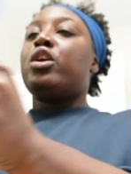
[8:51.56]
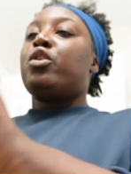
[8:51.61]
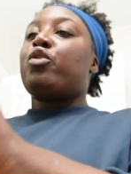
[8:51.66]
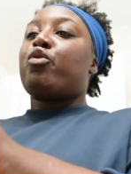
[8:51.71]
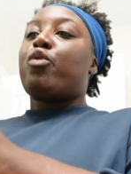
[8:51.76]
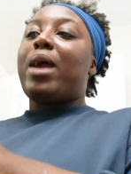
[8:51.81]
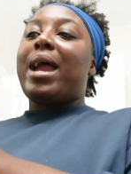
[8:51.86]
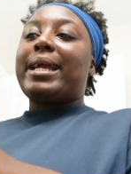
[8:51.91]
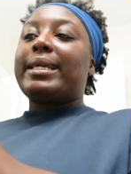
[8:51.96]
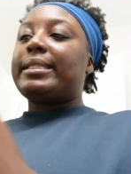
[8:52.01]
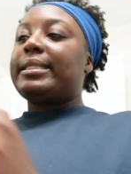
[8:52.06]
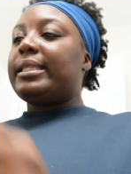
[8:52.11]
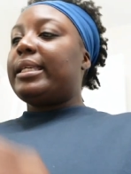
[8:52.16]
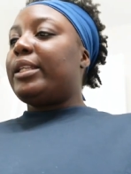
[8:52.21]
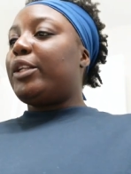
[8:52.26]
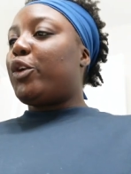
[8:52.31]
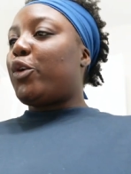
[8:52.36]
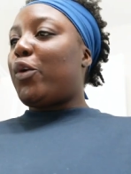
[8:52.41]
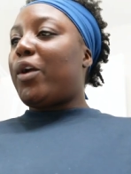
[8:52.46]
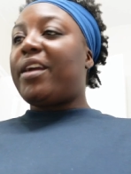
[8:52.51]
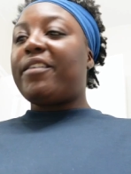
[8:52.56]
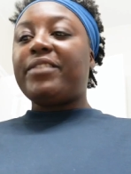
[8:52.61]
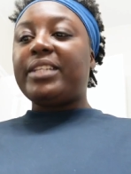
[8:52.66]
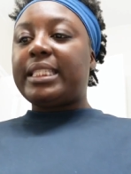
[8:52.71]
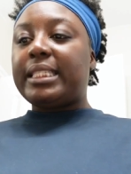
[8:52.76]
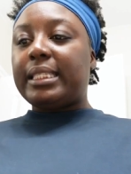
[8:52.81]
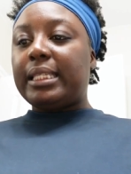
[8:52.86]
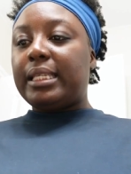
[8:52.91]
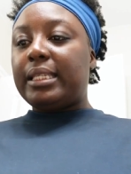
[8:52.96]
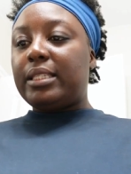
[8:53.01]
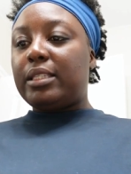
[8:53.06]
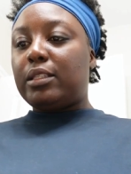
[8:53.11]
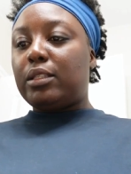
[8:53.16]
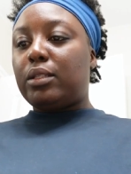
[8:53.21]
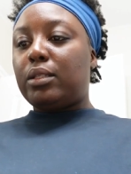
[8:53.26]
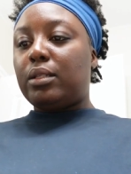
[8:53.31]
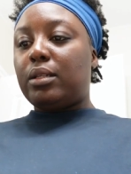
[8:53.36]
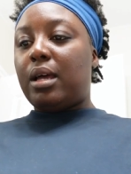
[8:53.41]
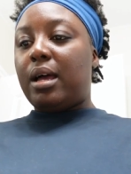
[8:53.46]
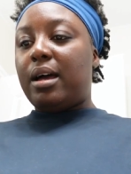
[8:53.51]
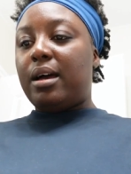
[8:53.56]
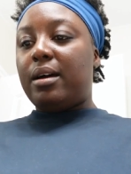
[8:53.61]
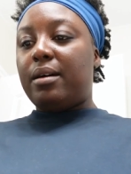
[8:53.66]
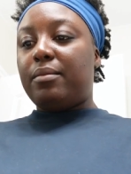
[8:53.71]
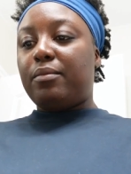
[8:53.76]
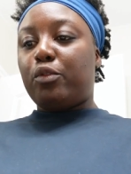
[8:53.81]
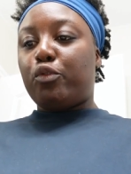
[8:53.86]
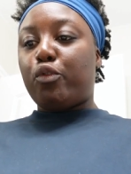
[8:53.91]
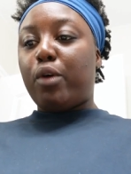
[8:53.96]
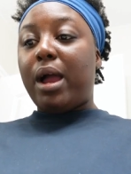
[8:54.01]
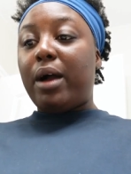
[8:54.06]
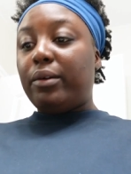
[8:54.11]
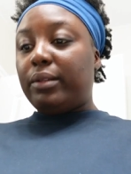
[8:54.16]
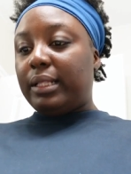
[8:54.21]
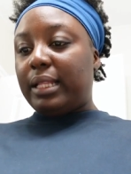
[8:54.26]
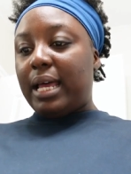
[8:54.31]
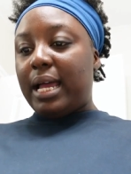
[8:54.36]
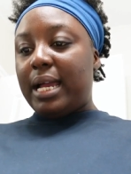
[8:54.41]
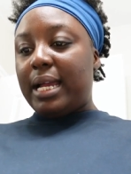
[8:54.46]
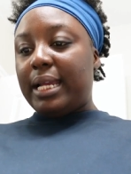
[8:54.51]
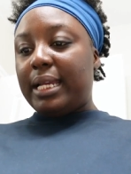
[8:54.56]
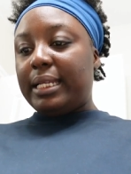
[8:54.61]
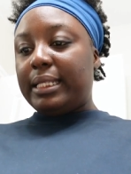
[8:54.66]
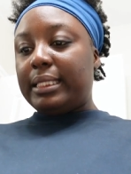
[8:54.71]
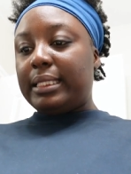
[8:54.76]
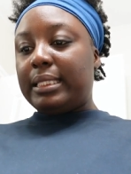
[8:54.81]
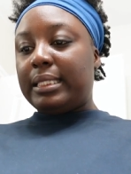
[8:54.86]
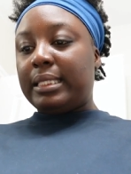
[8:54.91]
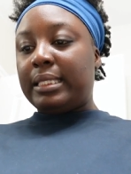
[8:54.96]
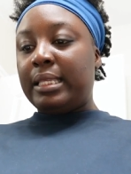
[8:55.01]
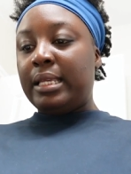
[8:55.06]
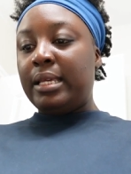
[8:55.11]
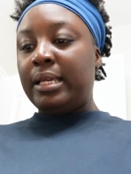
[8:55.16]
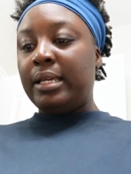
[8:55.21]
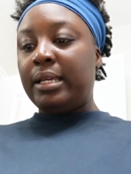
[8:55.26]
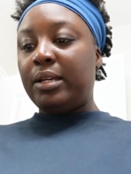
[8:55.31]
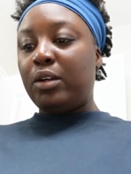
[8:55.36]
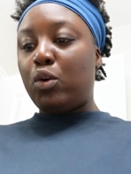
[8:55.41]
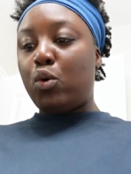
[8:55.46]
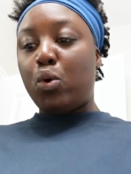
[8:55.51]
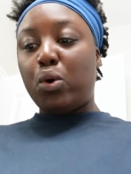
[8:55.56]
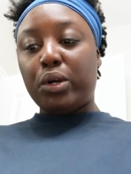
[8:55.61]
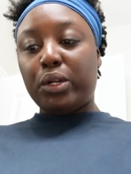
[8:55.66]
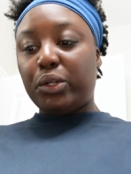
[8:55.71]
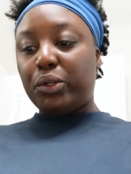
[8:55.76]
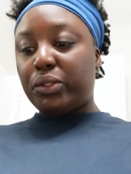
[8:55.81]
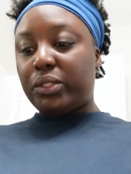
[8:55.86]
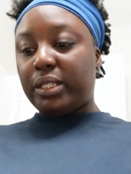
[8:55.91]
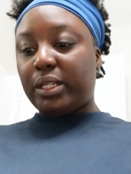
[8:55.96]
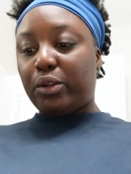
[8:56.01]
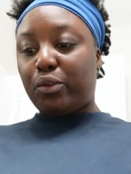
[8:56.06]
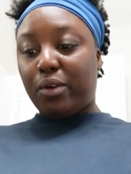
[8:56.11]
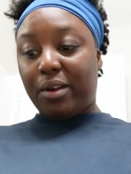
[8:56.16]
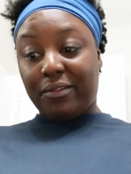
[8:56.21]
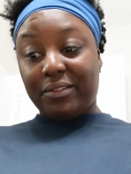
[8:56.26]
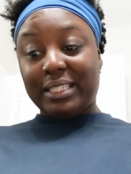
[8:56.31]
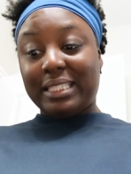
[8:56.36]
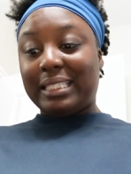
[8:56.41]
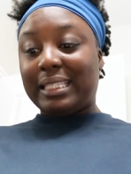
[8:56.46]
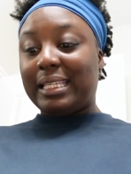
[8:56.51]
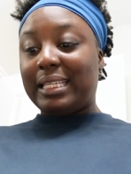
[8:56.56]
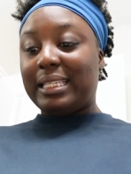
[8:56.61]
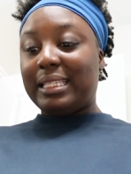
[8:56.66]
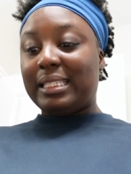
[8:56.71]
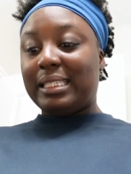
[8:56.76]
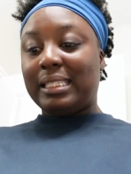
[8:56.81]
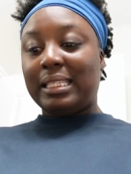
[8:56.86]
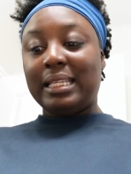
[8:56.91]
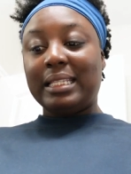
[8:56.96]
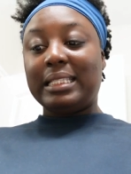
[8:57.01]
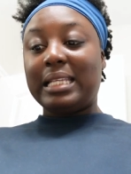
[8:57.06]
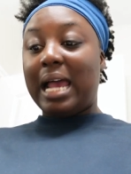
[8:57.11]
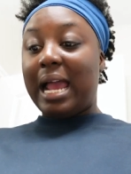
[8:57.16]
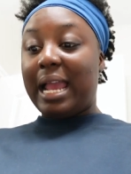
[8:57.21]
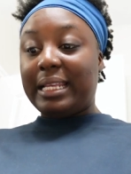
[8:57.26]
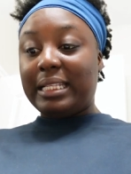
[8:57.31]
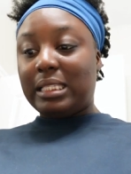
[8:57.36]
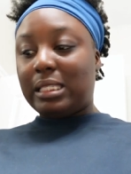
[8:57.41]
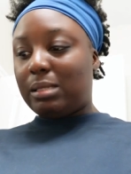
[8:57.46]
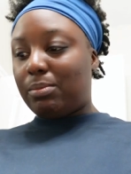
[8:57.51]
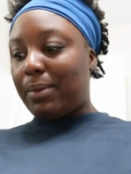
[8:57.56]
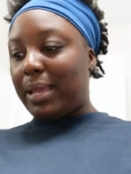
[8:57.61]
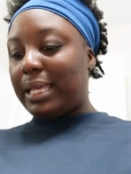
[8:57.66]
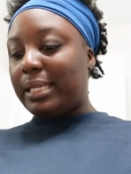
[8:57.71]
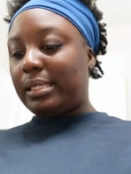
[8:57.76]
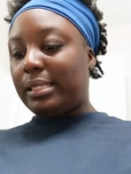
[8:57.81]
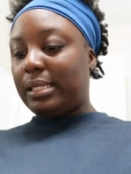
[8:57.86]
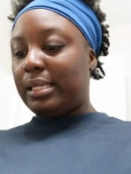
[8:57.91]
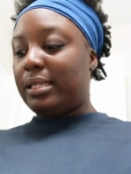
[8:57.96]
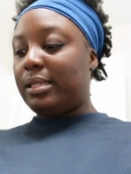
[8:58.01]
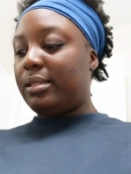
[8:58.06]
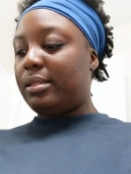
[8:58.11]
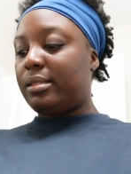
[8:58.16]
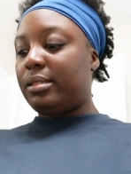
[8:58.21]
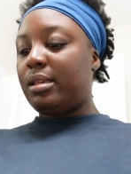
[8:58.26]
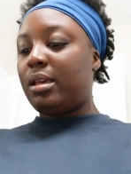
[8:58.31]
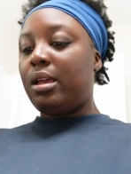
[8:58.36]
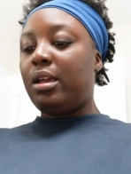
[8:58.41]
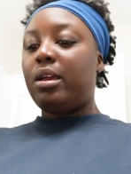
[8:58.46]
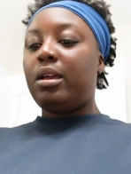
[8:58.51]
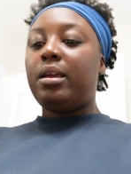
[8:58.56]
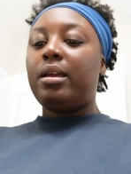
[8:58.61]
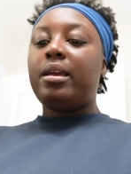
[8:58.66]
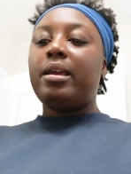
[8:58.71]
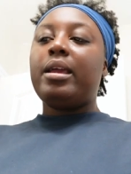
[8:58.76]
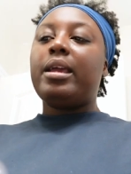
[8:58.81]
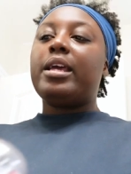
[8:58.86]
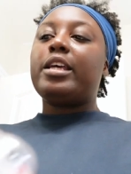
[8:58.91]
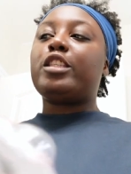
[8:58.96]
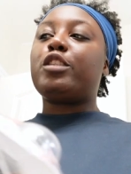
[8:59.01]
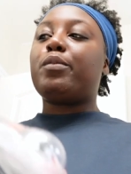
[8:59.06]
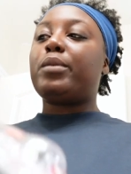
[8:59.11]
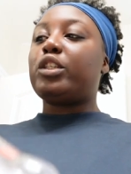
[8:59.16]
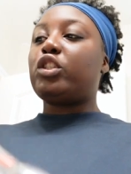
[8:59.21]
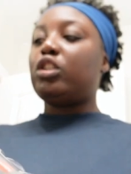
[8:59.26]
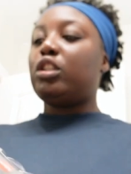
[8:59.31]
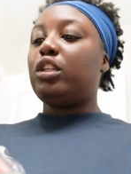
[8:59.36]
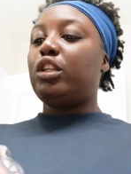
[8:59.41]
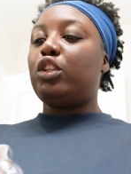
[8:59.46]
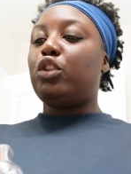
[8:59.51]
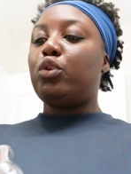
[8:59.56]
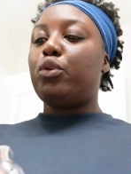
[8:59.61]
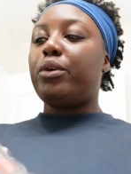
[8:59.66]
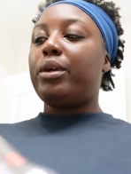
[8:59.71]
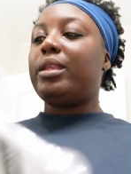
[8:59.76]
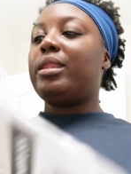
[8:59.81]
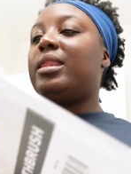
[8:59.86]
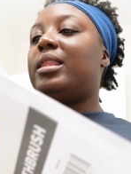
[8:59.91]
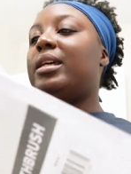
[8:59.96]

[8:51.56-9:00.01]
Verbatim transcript: cracks and crevices, um, grout lines, corners and crevices, tight spaces, especially during